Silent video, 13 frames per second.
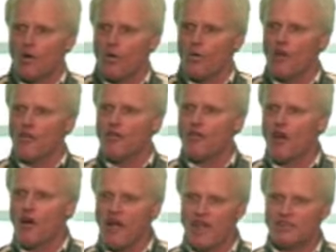With
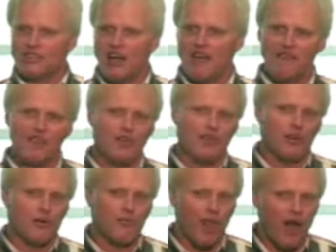no HIV in
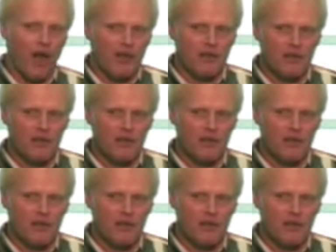her blood.